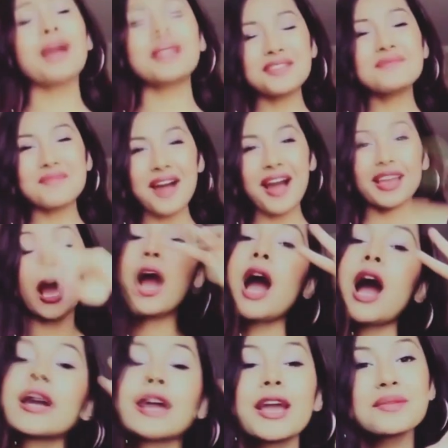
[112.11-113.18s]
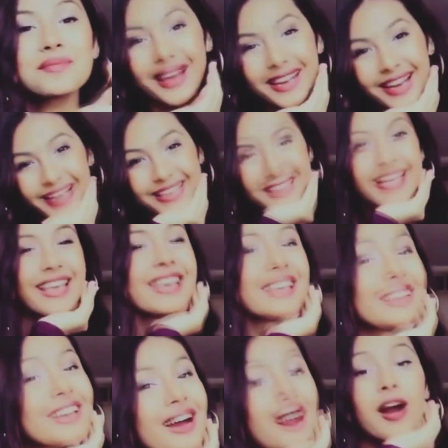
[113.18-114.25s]
So that's all guys.
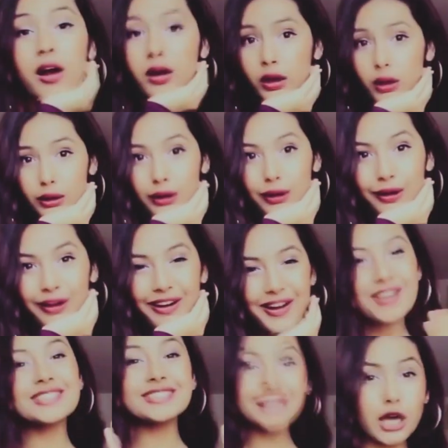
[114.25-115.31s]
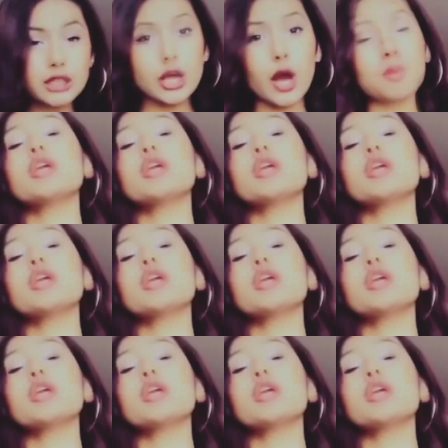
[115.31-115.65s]
If you like this video, please give it a thumbs